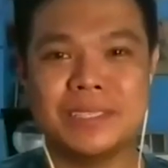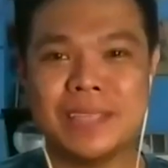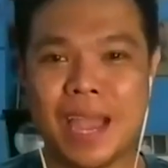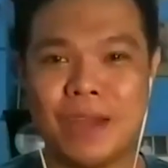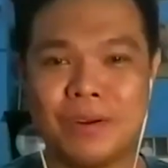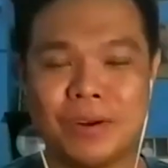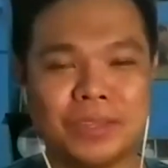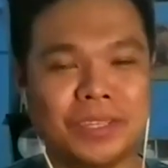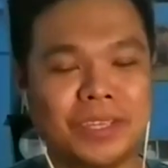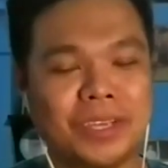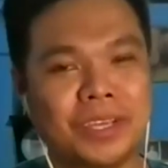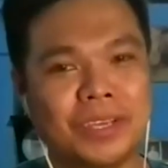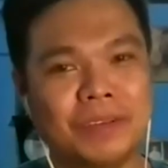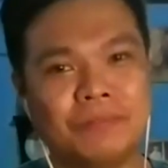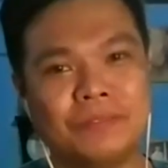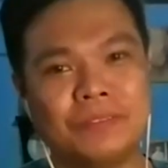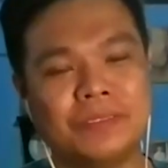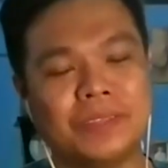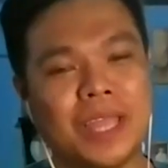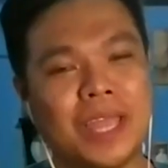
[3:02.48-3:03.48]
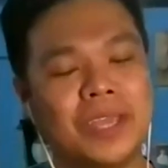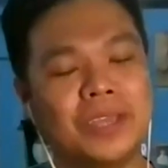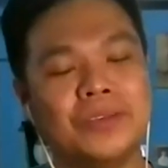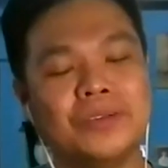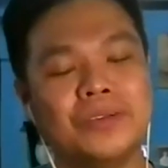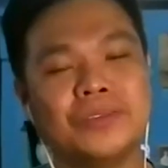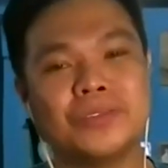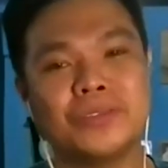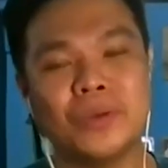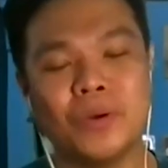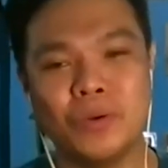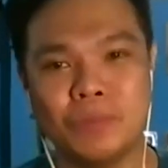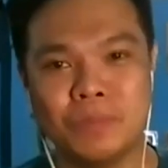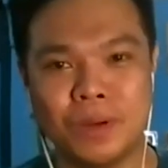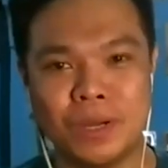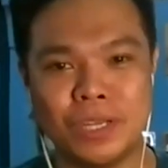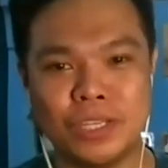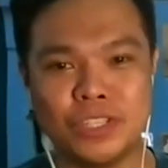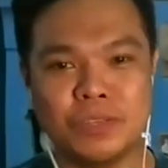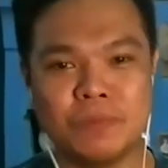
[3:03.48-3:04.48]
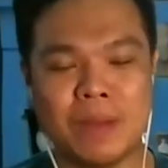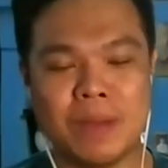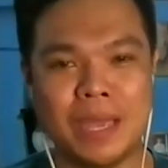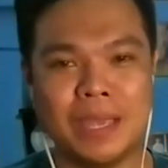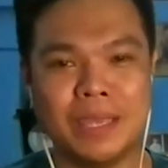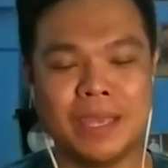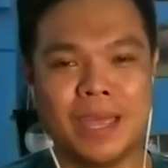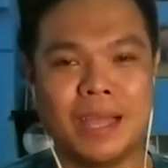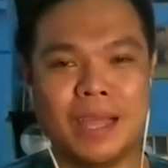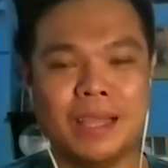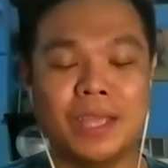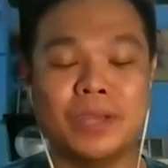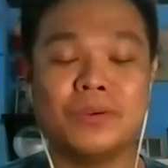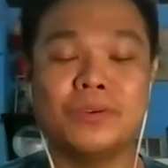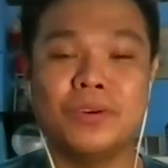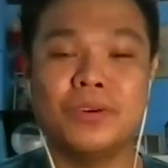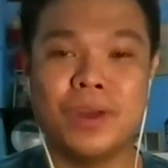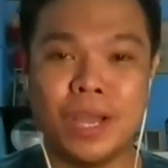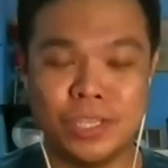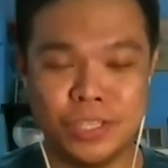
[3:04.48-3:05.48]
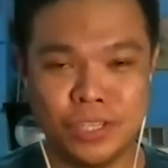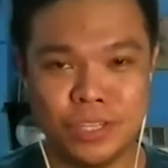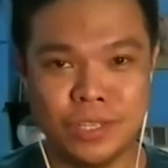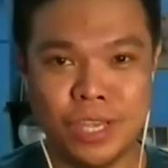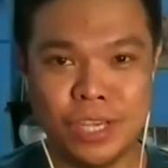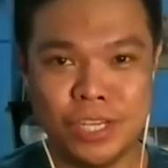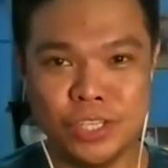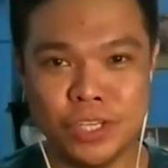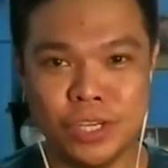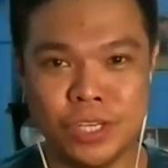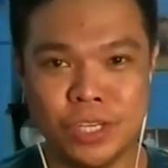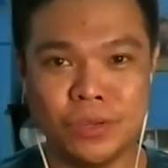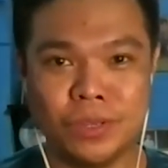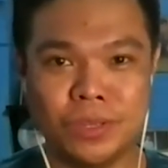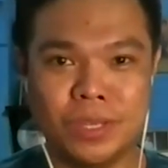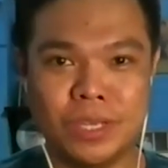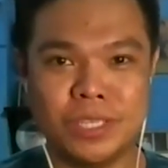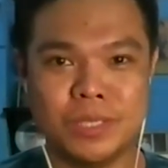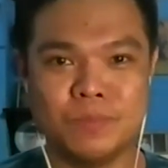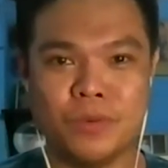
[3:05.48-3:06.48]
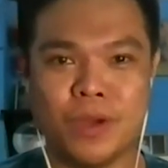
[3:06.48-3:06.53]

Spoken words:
narrative. Thank you so much, Michael. And congratulations on this